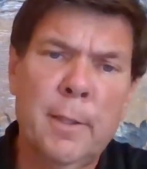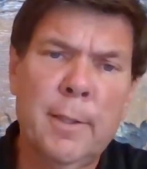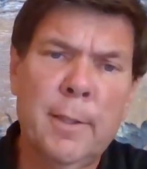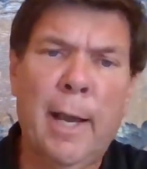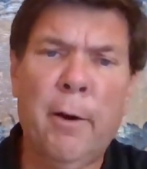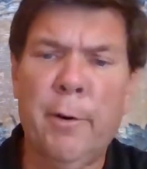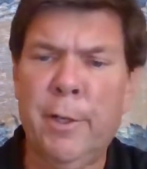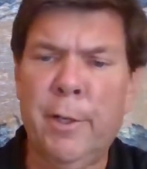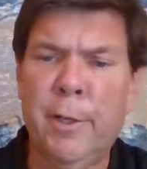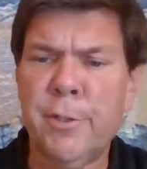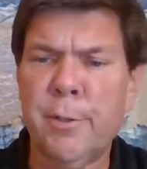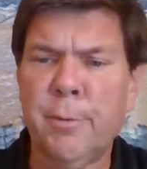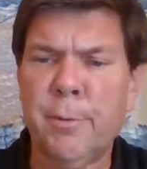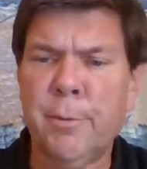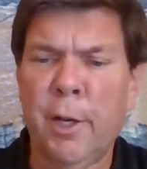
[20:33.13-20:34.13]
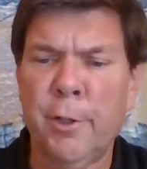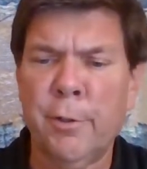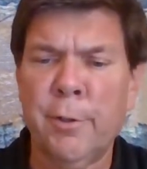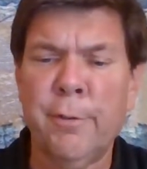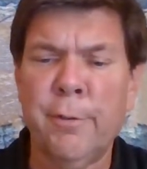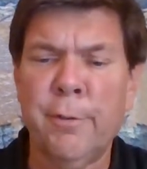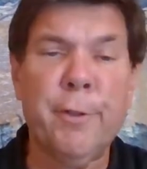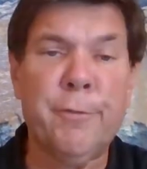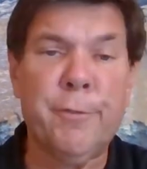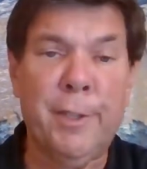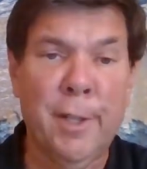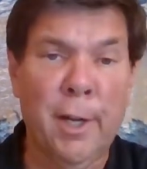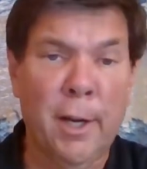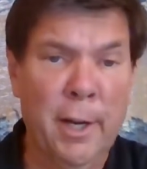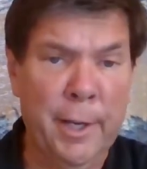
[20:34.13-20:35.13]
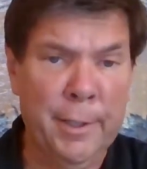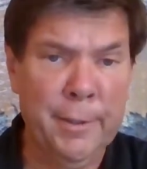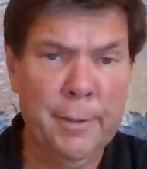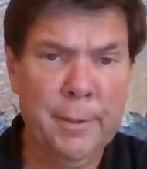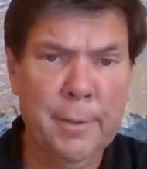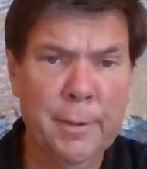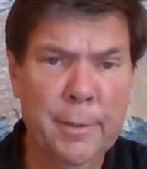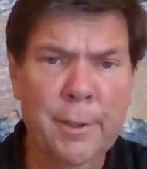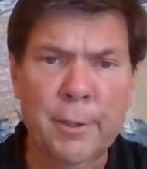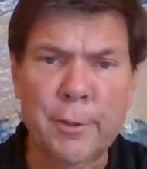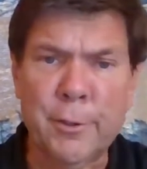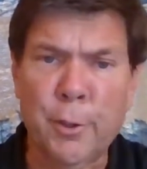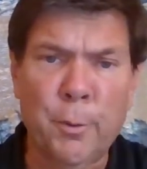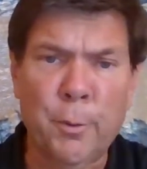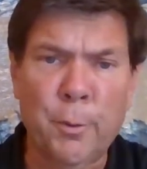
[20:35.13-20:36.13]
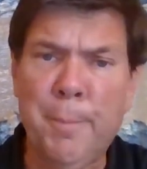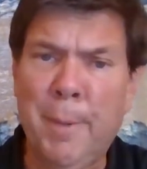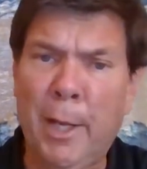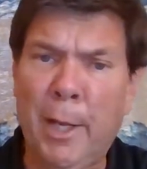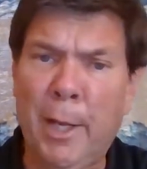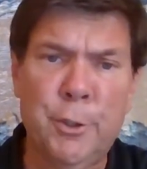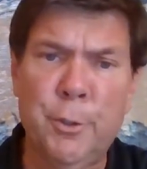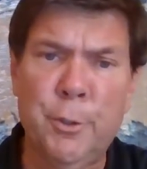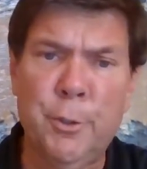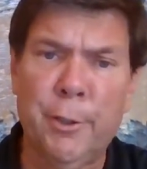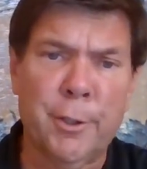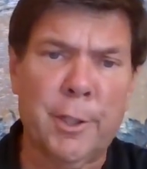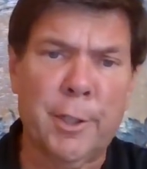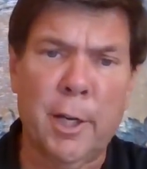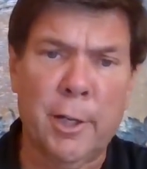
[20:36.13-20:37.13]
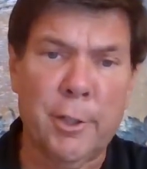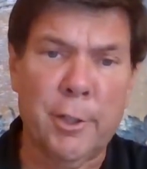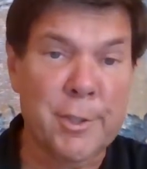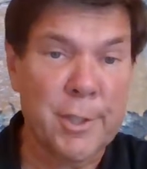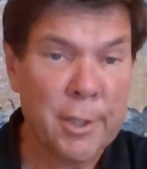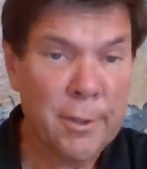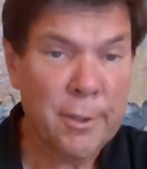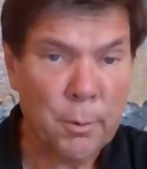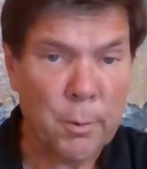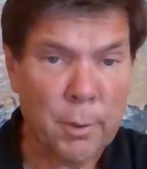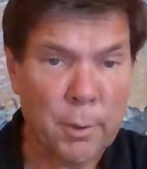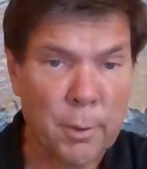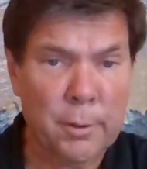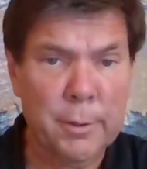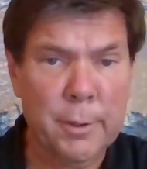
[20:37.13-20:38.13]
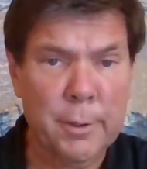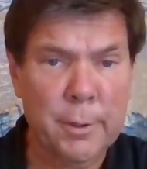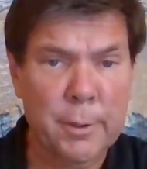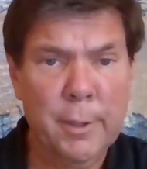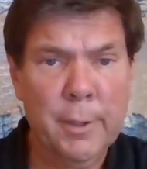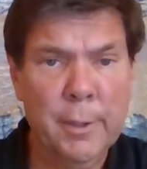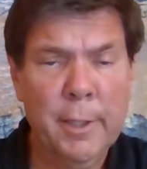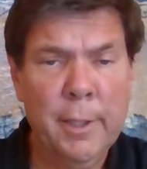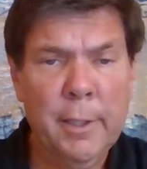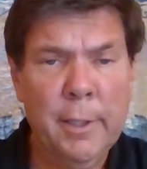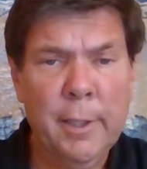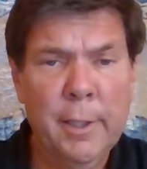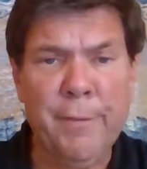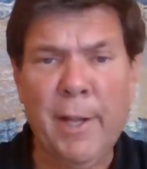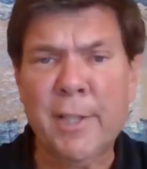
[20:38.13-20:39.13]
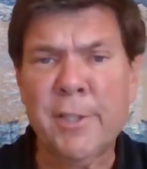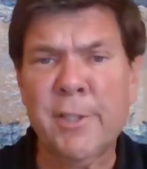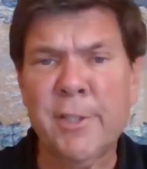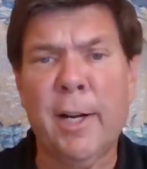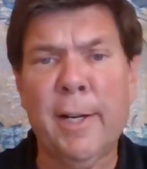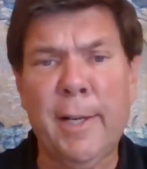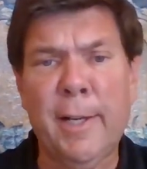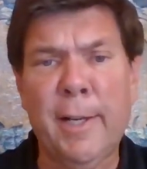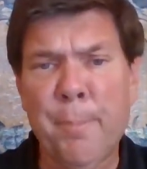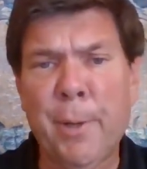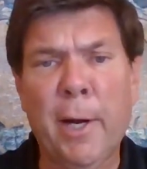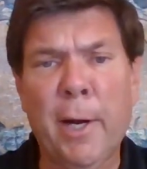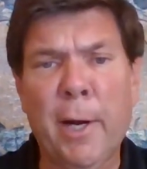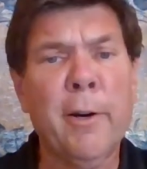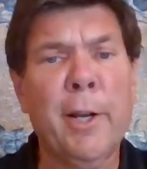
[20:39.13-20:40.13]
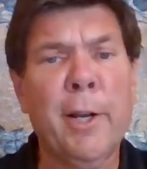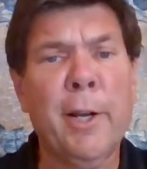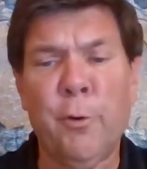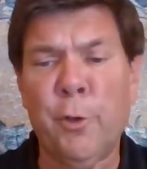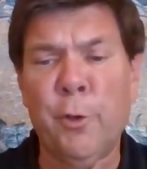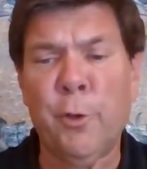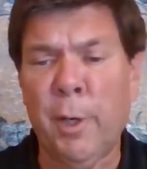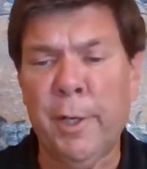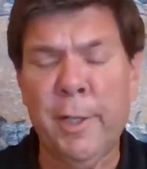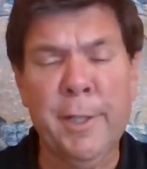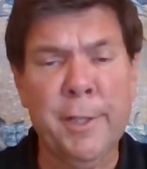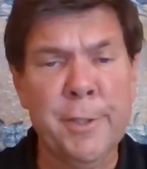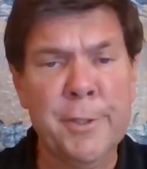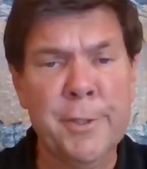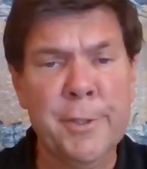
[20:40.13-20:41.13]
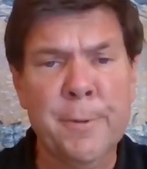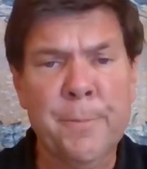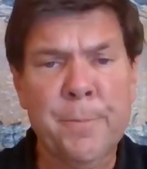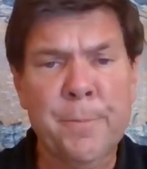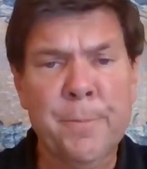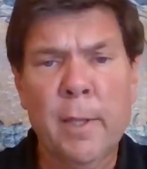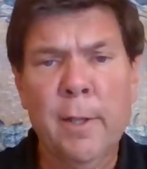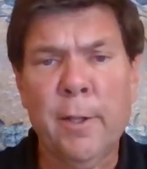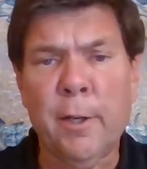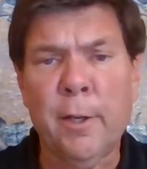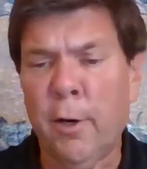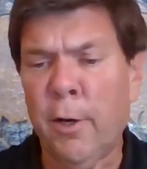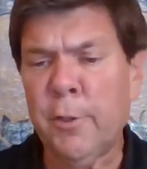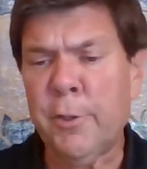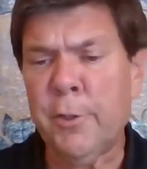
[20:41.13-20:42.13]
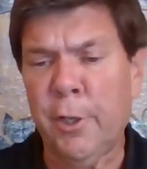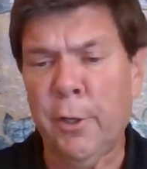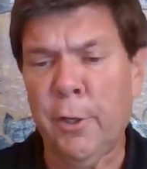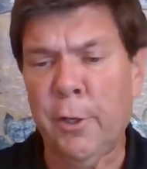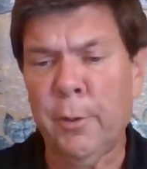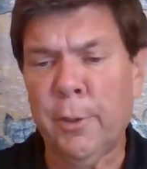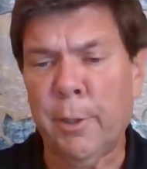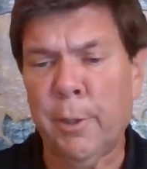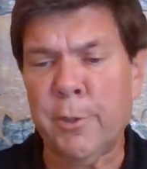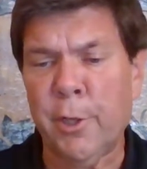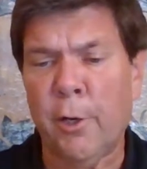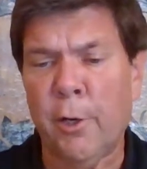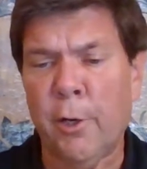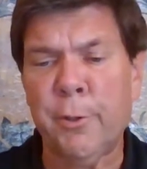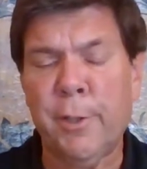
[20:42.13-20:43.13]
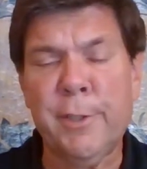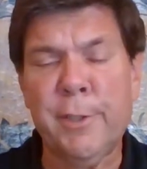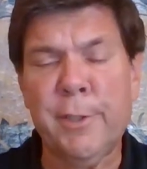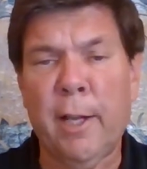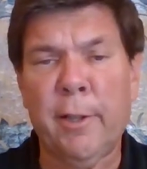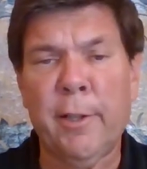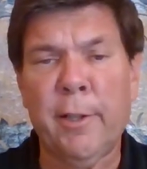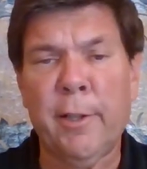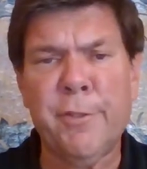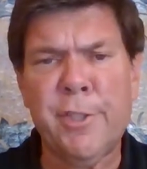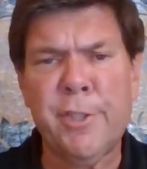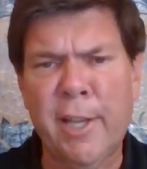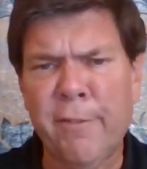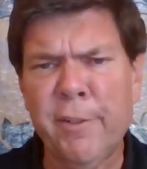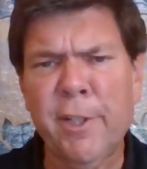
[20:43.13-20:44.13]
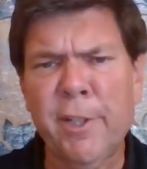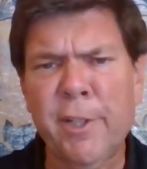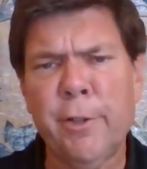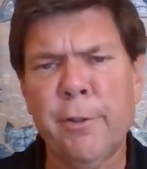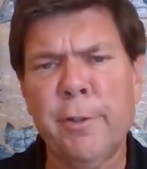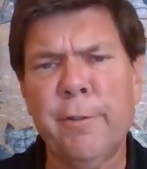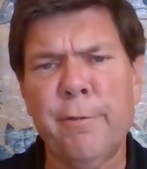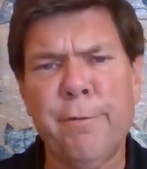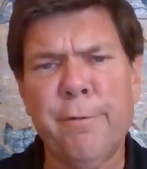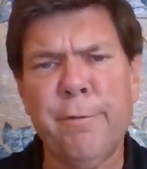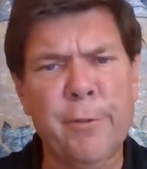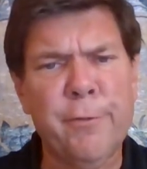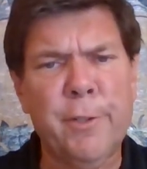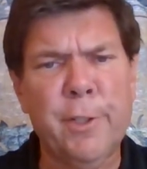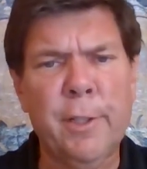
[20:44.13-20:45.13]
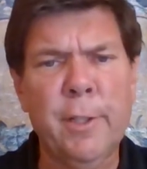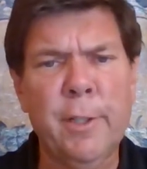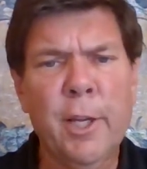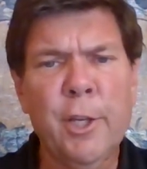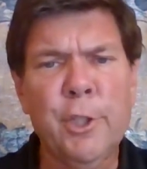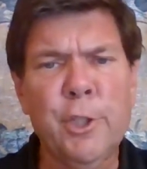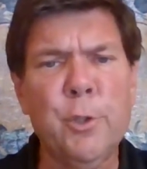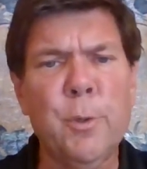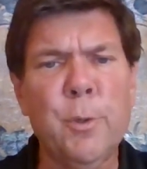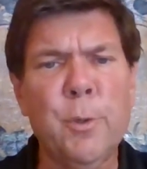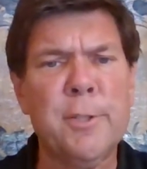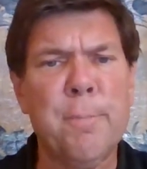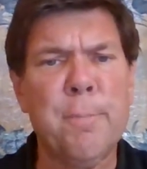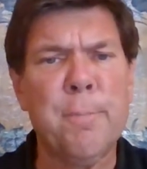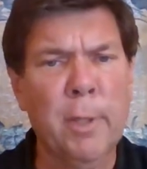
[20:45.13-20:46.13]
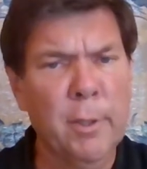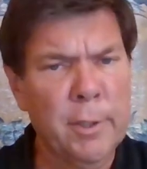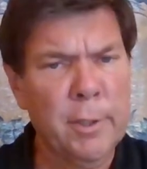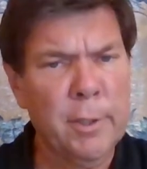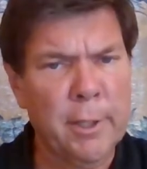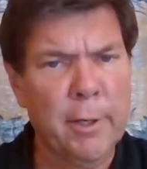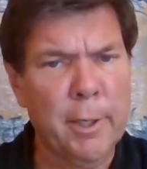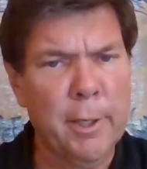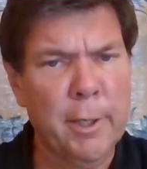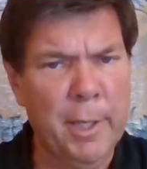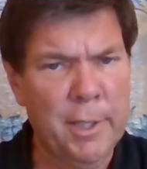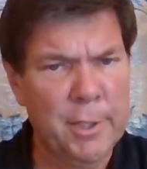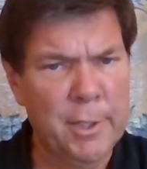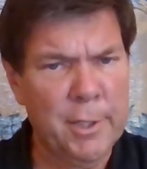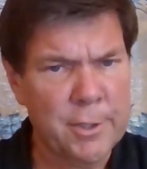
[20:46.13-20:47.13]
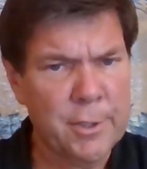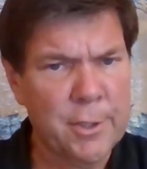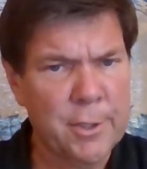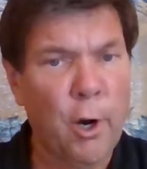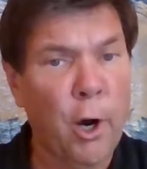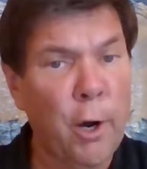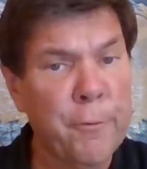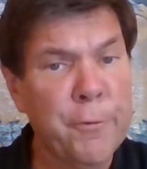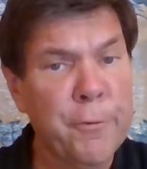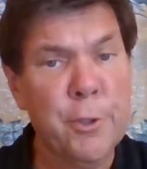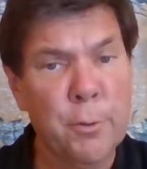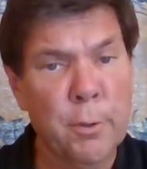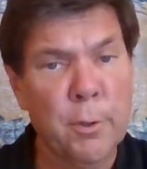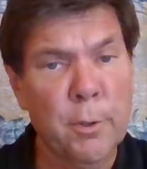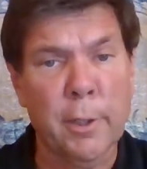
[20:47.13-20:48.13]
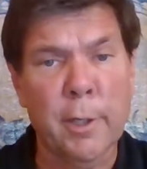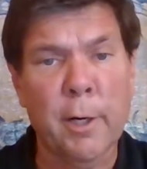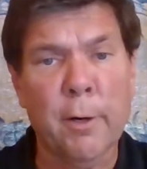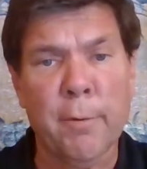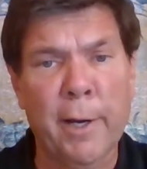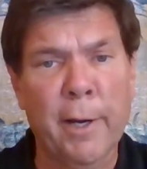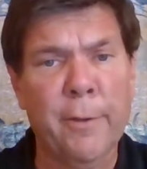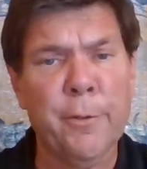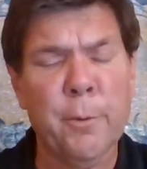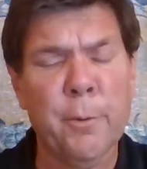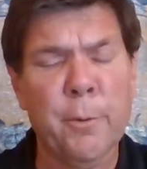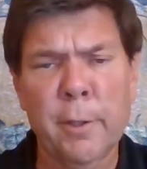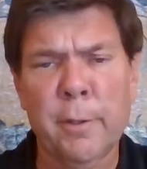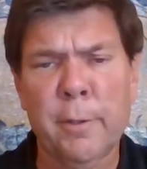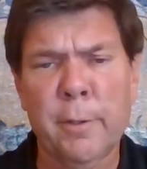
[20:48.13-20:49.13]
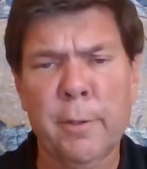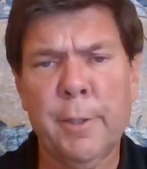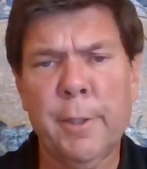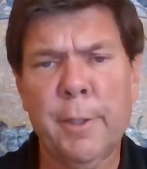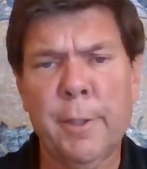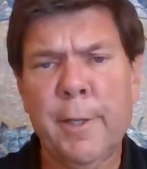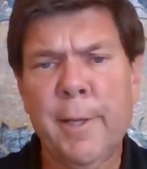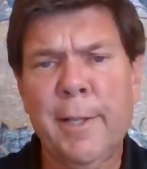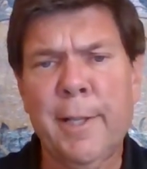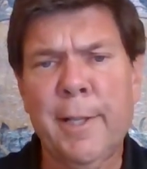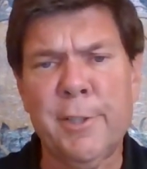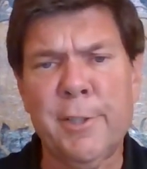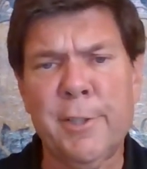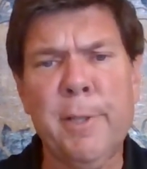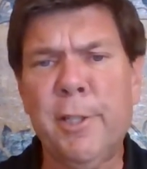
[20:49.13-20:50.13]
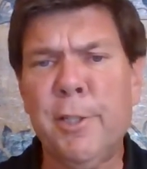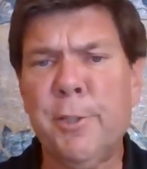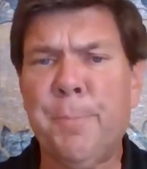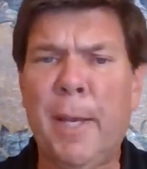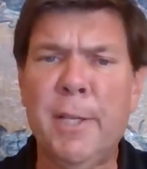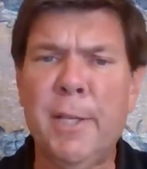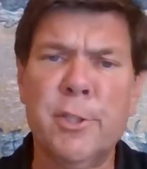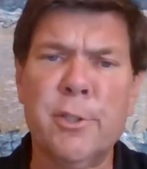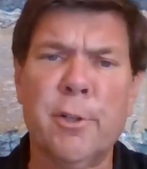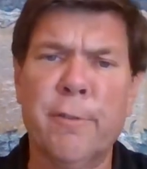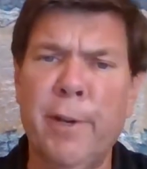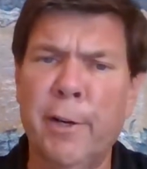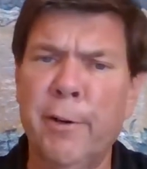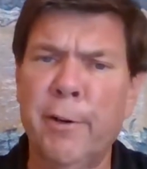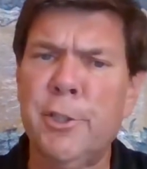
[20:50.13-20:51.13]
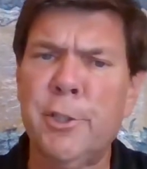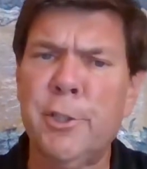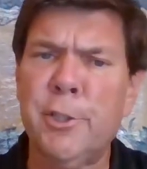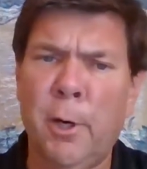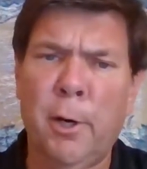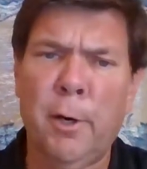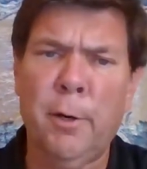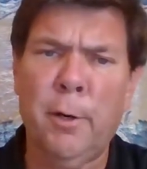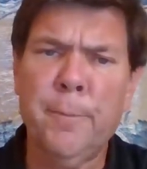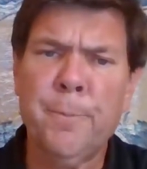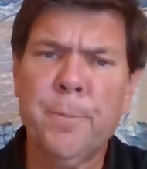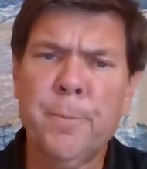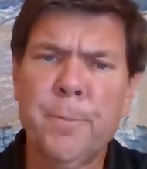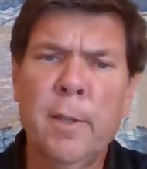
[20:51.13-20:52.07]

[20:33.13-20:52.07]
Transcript: Now it is 159. There's only about 200 countries in the world. If that's not an empire, I don't know what is. There also there was also a tally of 750 U.S. military bases offshore around the world. Now, some of these bases are very small.